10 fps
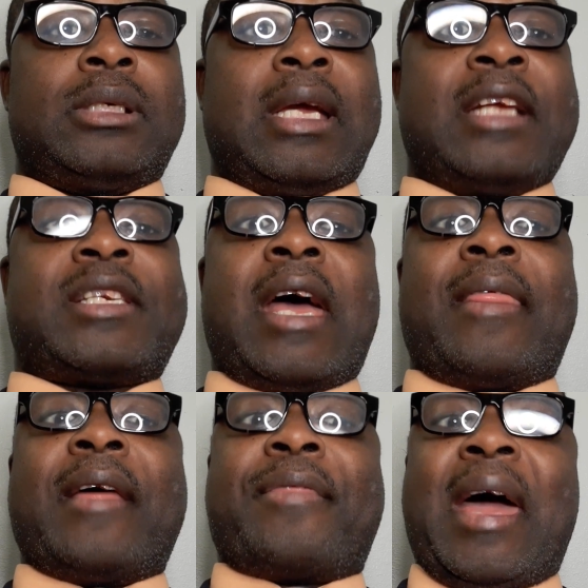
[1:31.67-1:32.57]
He said
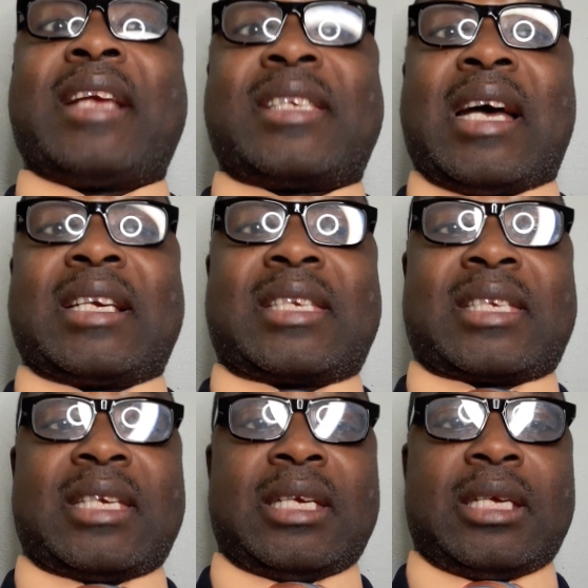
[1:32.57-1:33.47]
that
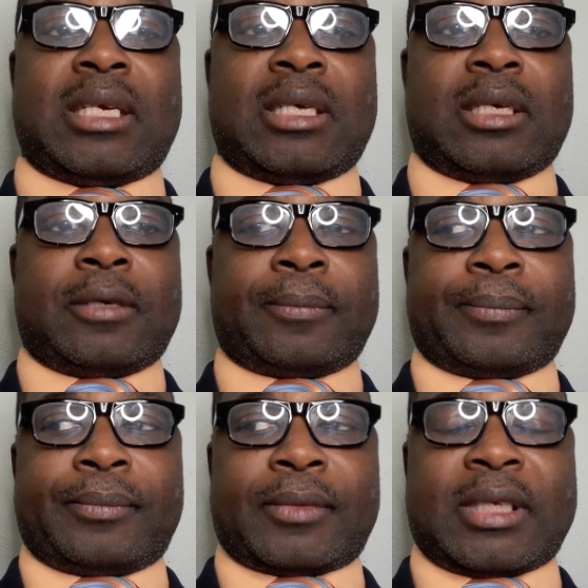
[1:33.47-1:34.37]
Texas,
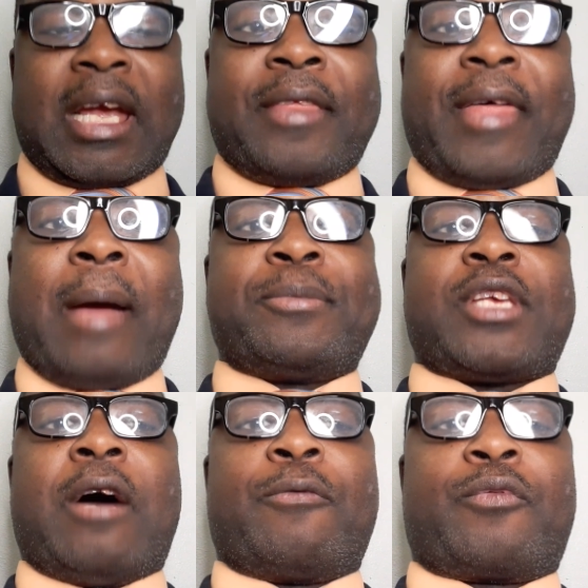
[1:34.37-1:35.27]
in terms
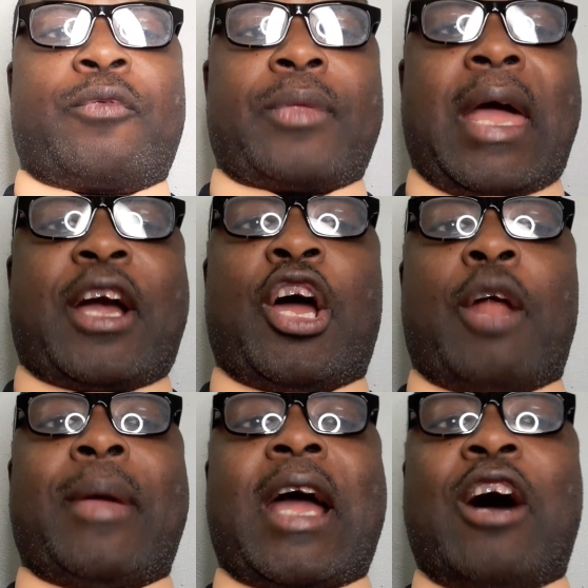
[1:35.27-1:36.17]
of
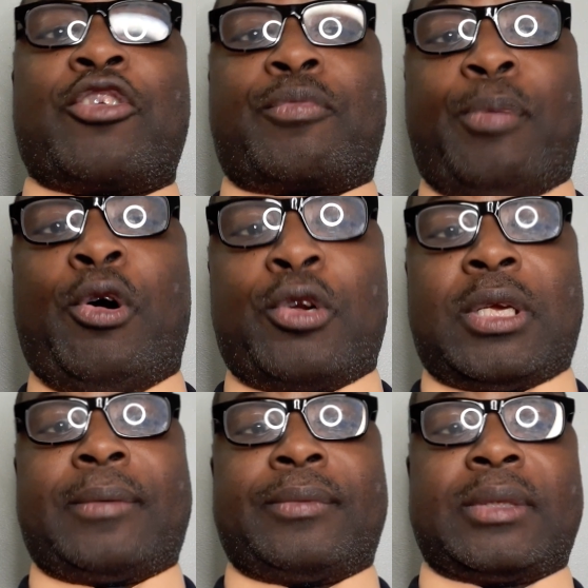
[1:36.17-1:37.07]
economic output
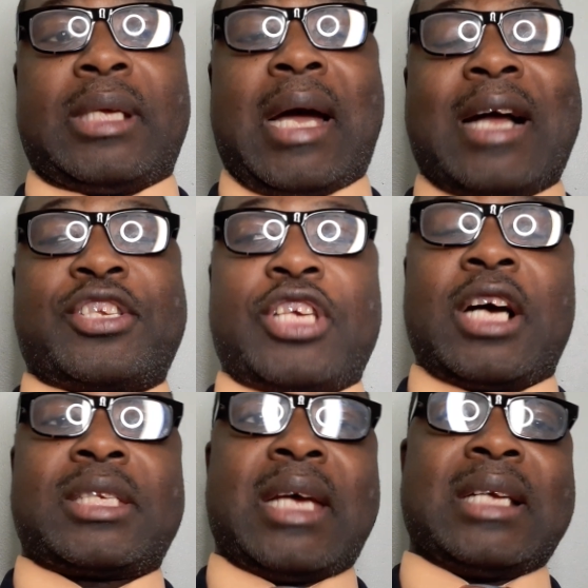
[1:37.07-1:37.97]
and
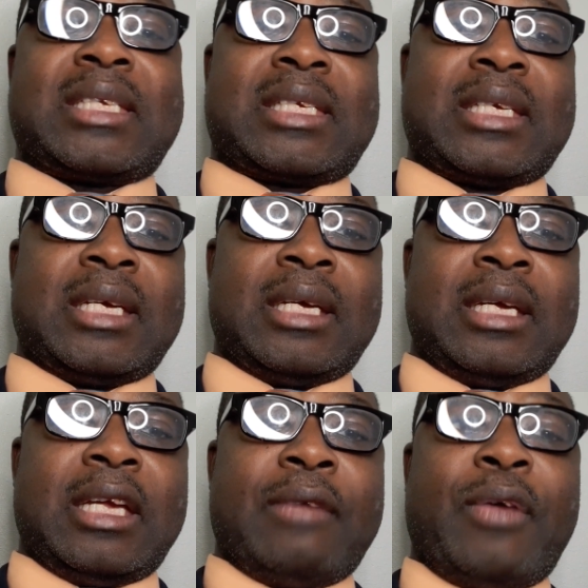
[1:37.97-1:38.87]
success,
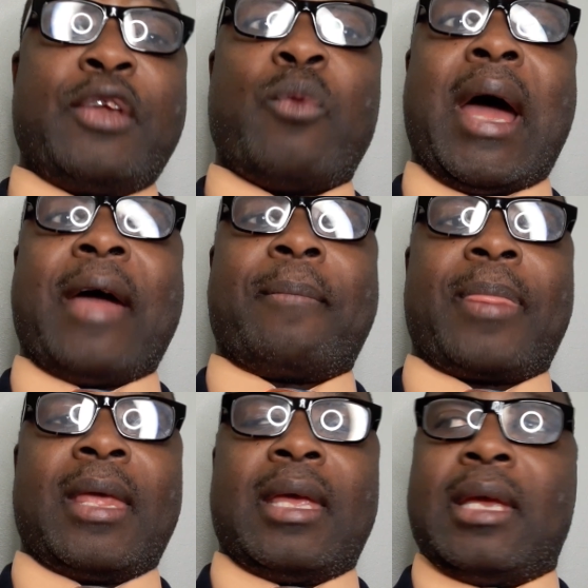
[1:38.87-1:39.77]
if it were
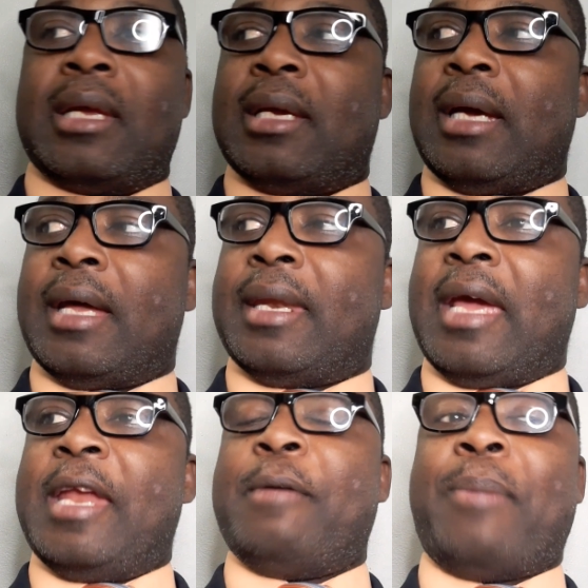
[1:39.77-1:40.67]
an
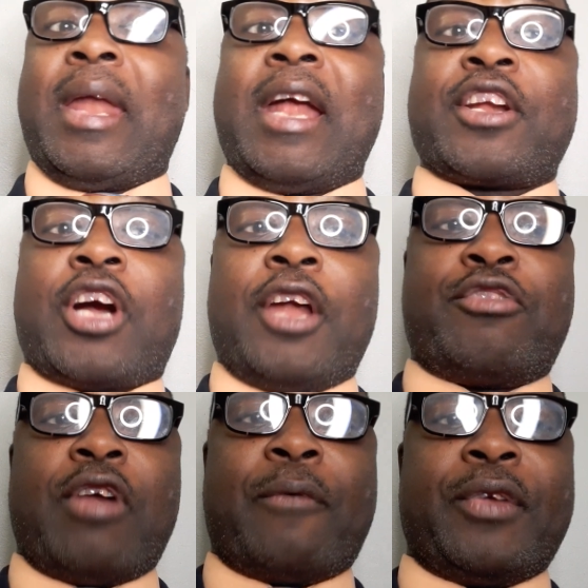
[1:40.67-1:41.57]
independent
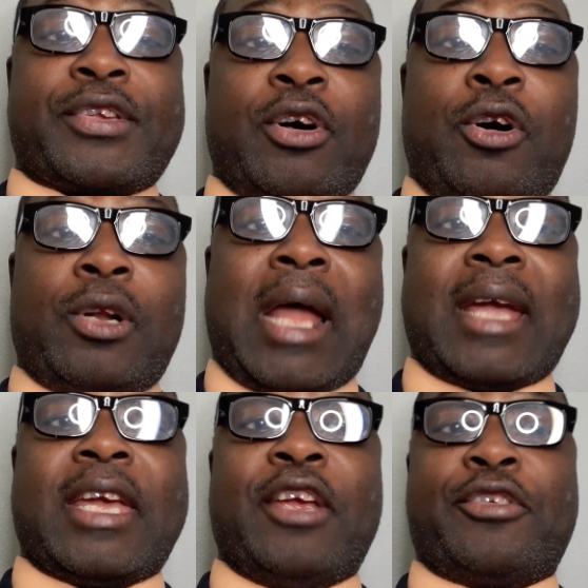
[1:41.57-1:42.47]
country of its own
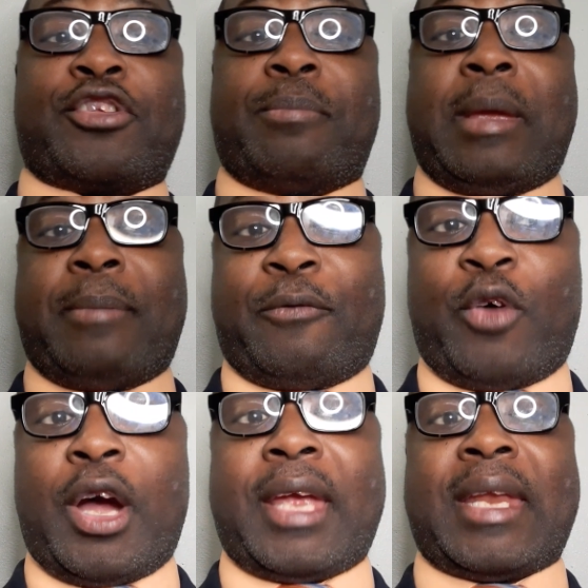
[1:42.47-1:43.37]
like it used to be
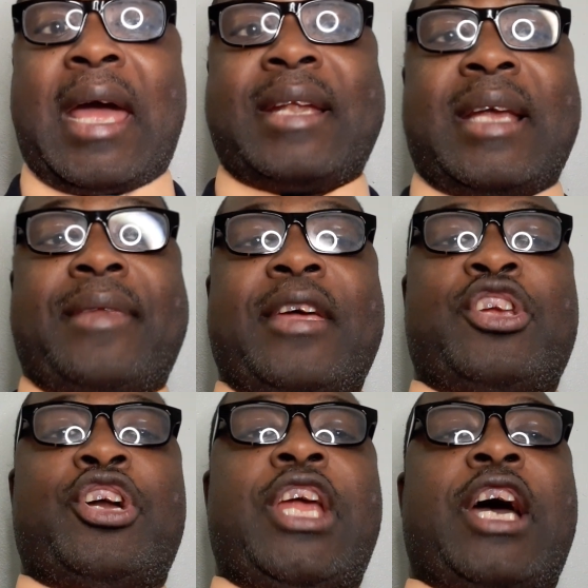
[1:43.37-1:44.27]
before it entered the
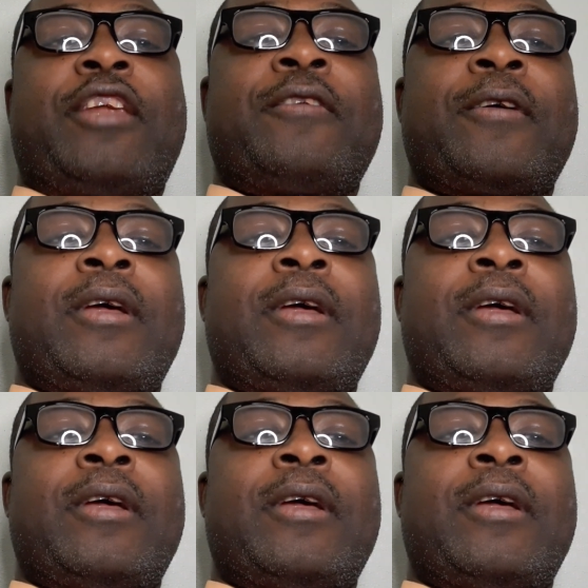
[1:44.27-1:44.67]
Union,